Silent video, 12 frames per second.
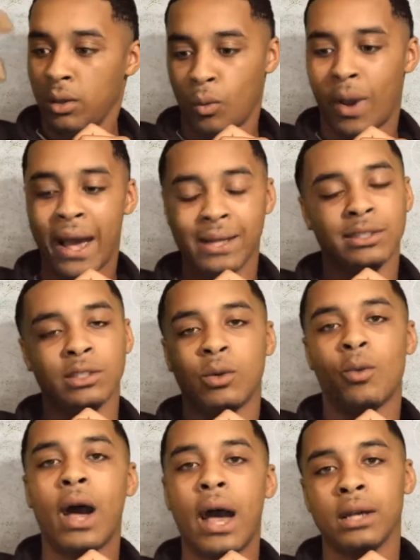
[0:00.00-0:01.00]
wiser
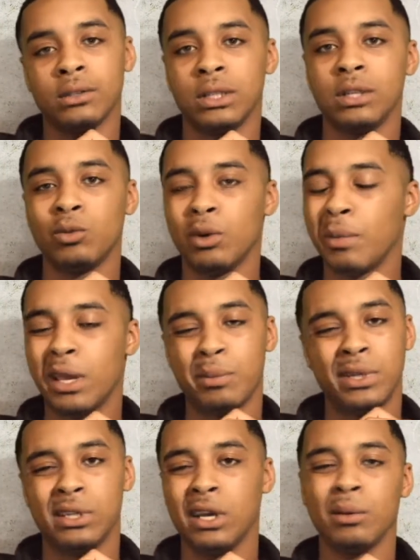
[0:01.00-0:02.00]
and wiser, that's what make
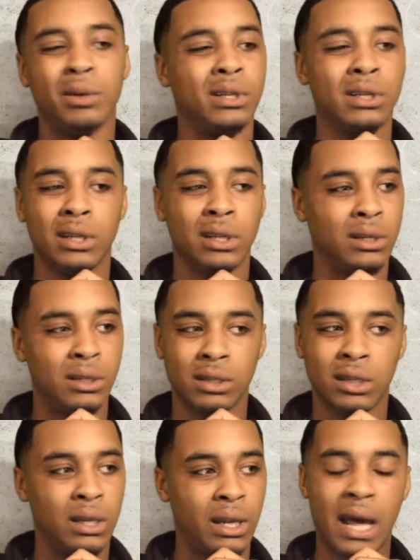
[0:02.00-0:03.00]
me dominant than
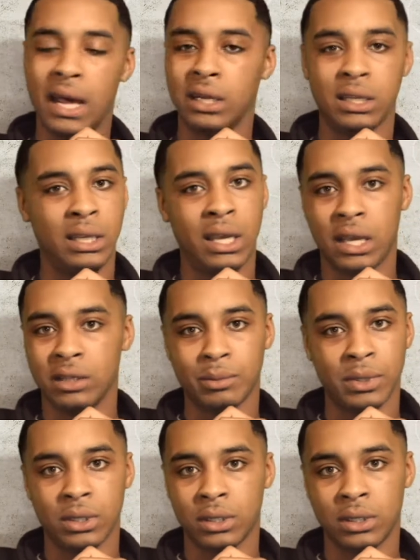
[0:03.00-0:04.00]
than a lot of these cats,
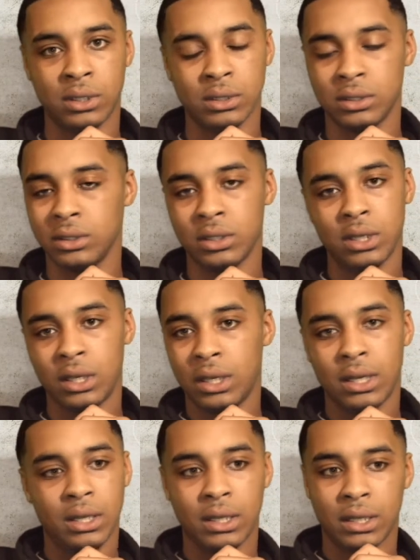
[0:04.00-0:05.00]
man, cause
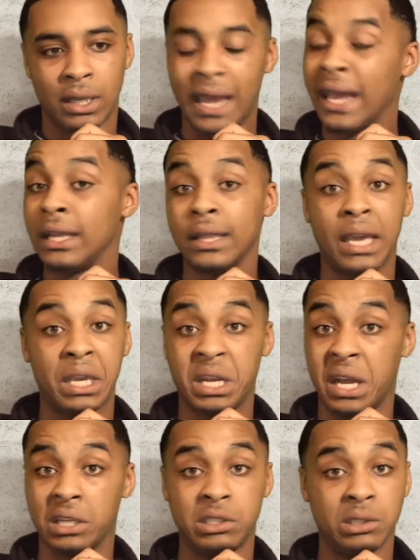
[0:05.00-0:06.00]
they ain't
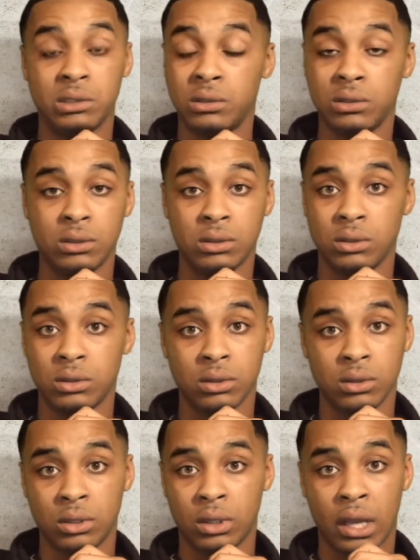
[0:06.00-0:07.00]
thinking out you.
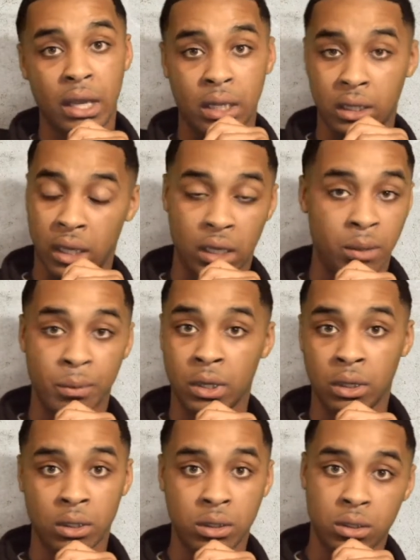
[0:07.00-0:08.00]
They ain't thinking,
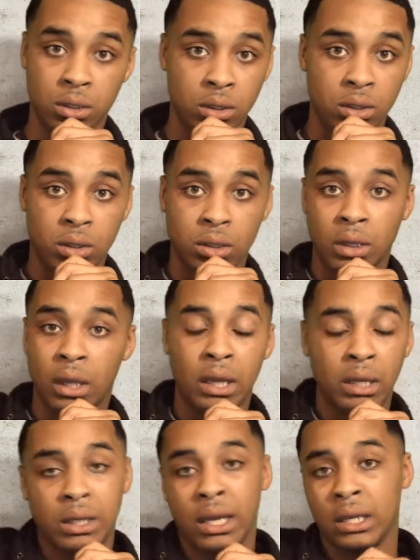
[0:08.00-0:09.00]
man. They
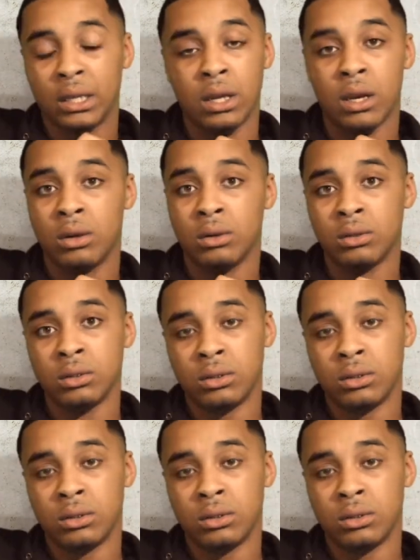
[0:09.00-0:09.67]
ain't thinking, dog